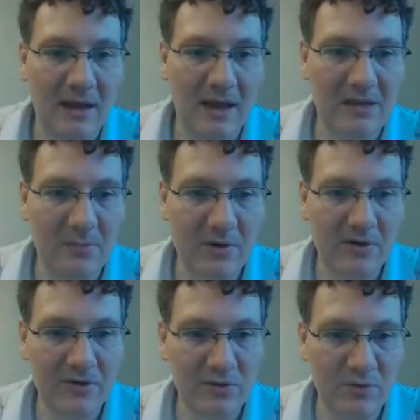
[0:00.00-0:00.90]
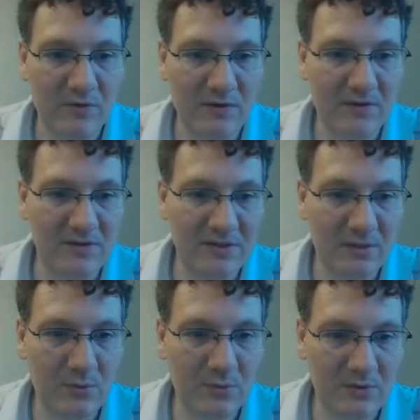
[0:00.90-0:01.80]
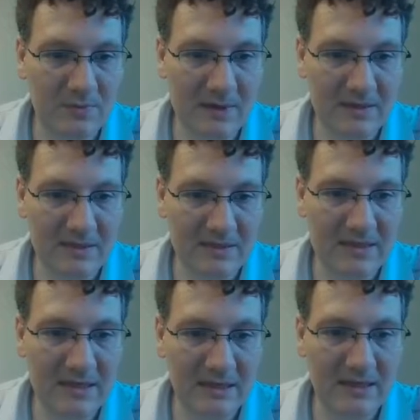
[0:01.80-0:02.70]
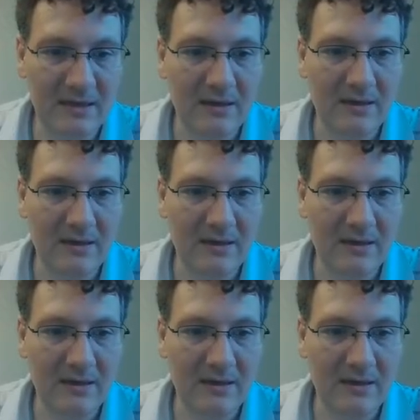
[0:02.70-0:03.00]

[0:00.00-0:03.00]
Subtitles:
And the partial derivative of z with respect to t